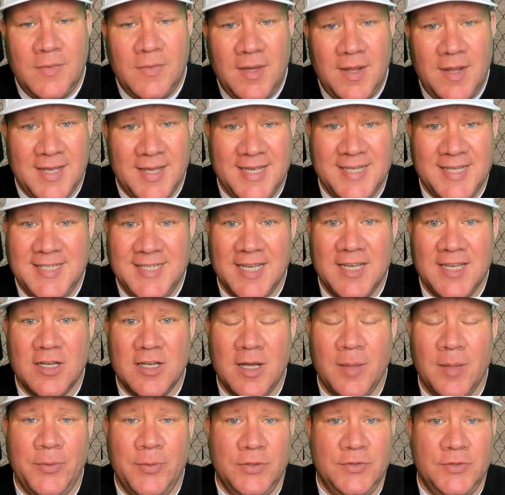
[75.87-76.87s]
can take a
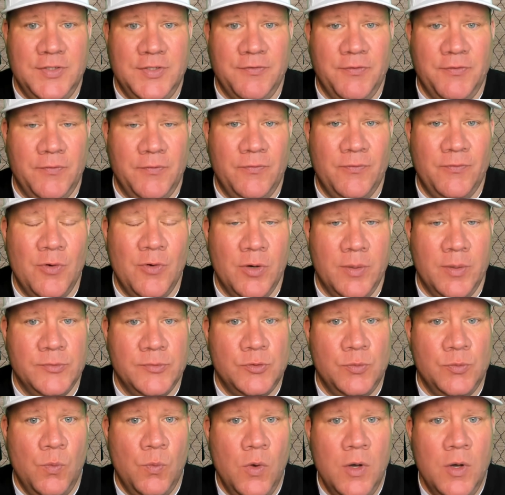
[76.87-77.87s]
couple of different
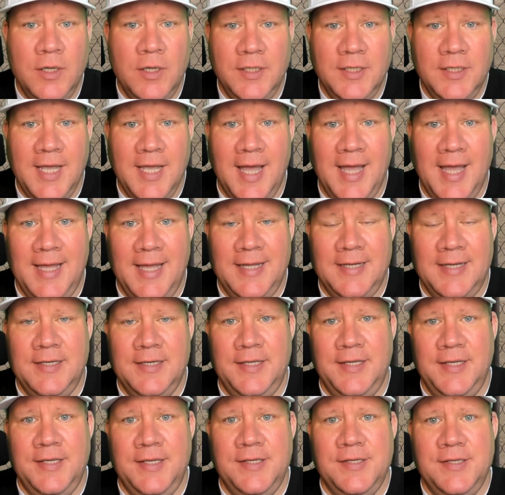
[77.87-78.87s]
forms. One
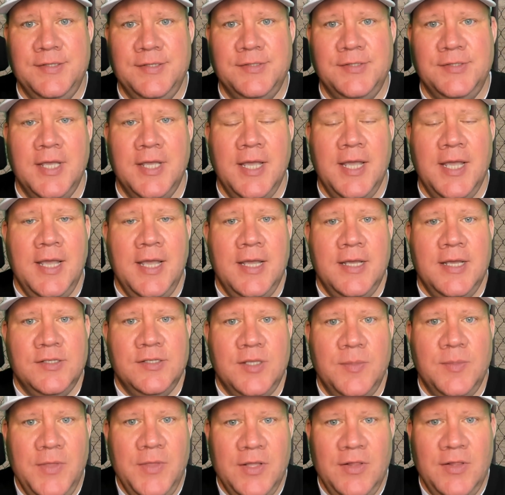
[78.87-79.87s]
kind is
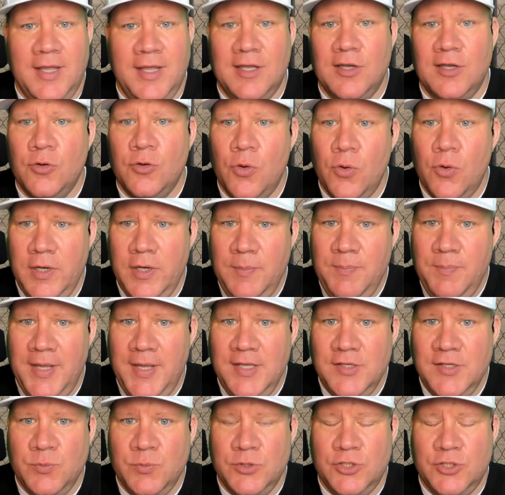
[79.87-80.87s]
something like a
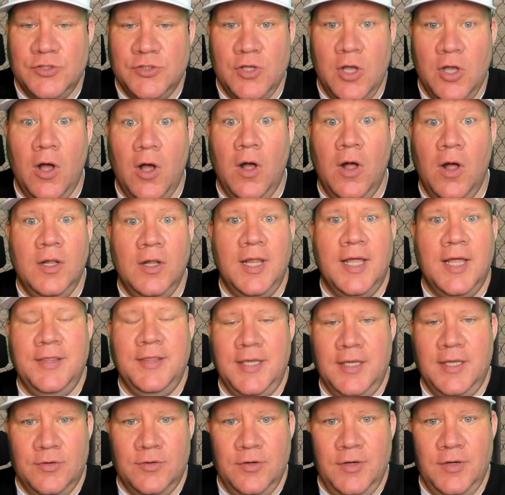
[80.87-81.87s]
Coinbase, which is all on
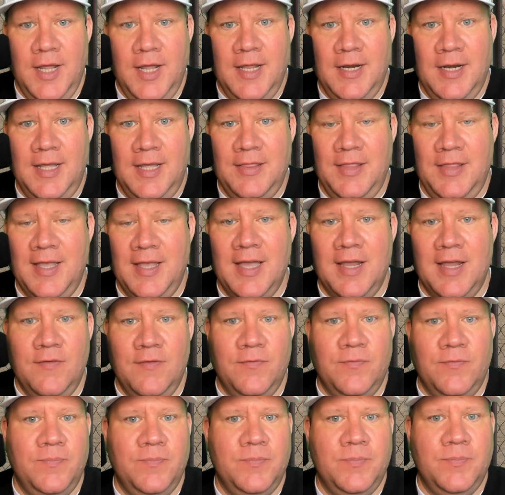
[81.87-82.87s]
the internet, and they kind
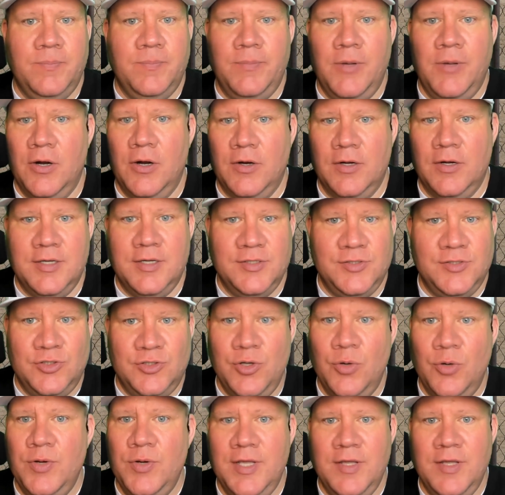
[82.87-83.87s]
of are a
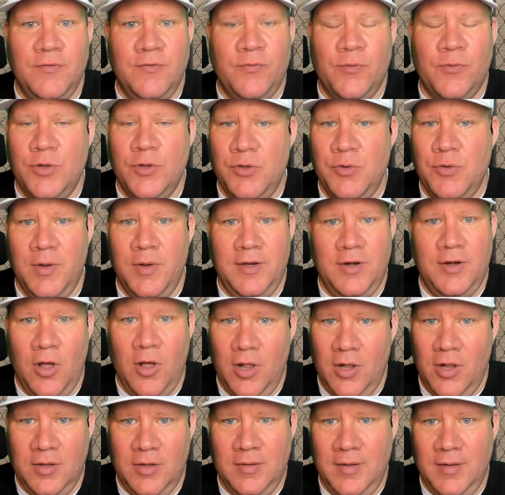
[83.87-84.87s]
custodian for you in
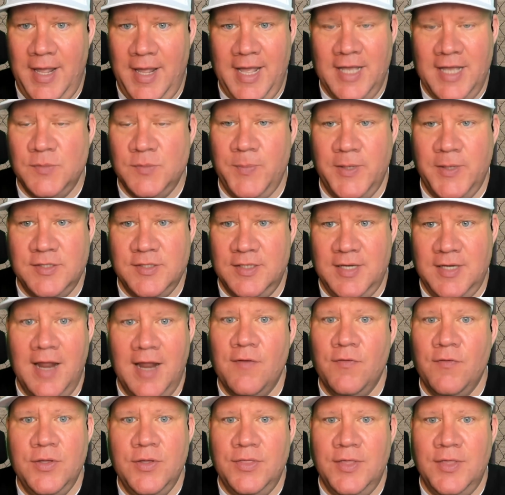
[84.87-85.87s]
all aspects, and
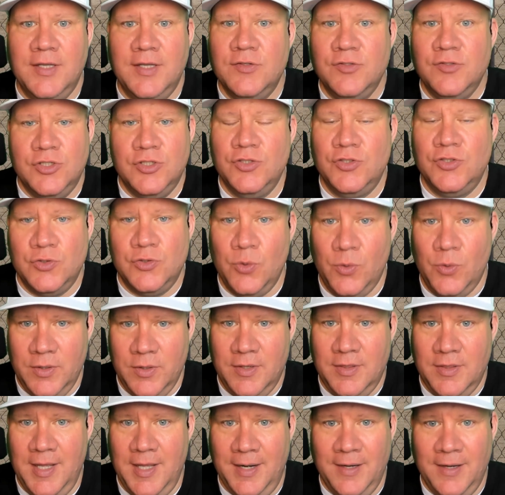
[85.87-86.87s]
everything is just stored
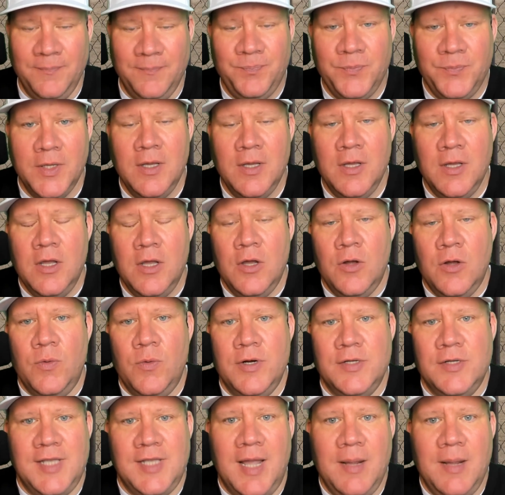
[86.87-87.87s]
there.
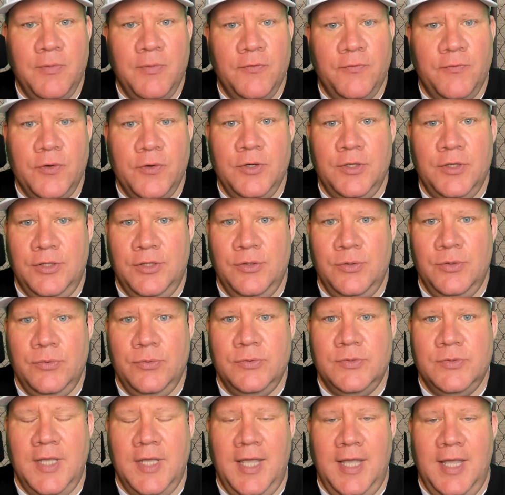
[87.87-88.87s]
Whereas I prefer to
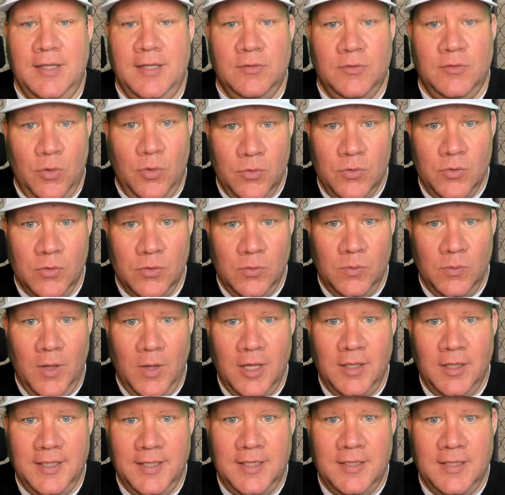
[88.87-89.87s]
use a local
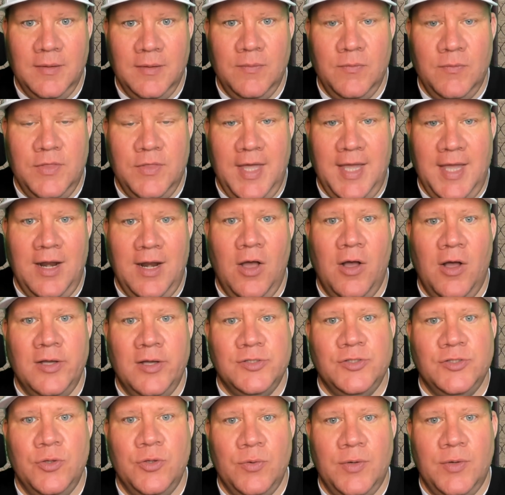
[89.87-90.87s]
wallet that
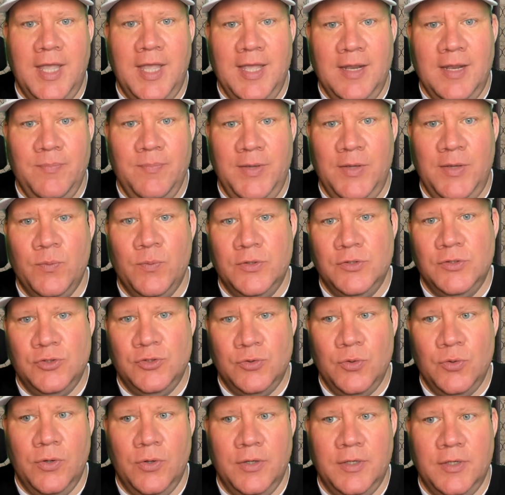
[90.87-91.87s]
also can be
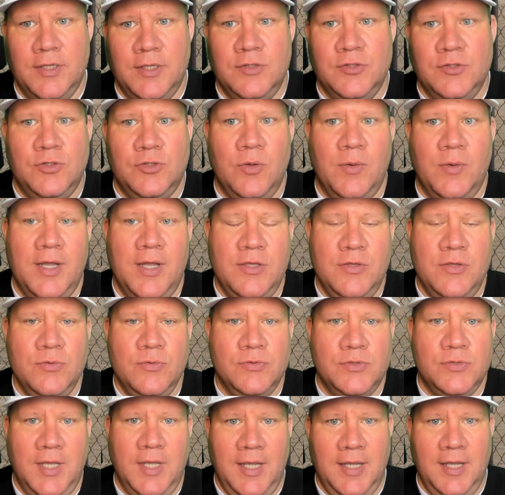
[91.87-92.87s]
restored. And so I
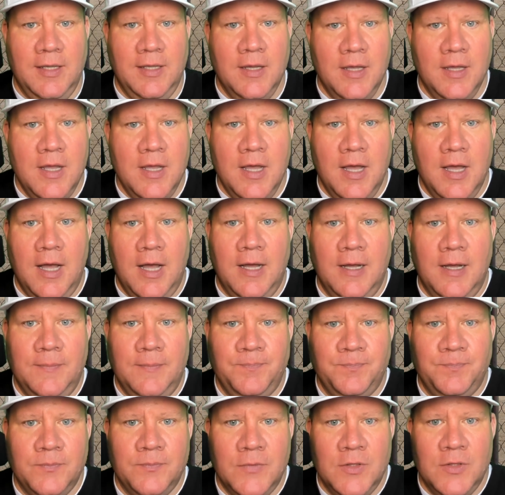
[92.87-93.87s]
use a
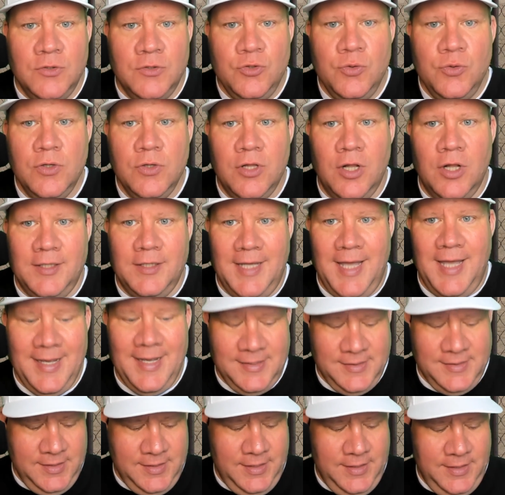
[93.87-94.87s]
tool called
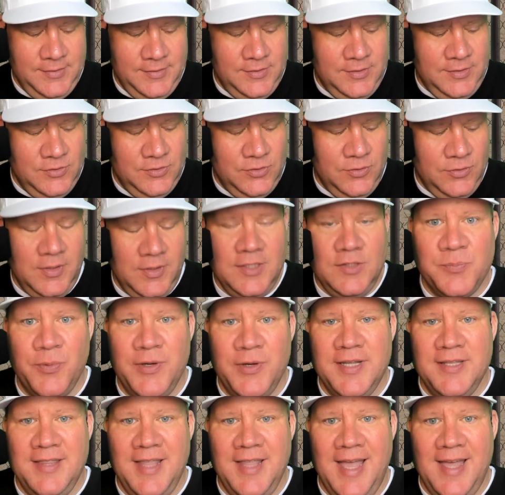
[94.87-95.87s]
Exodus. And so let's
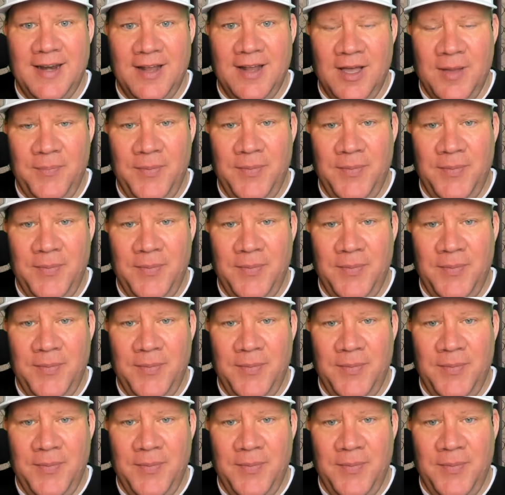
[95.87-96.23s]
bring that up,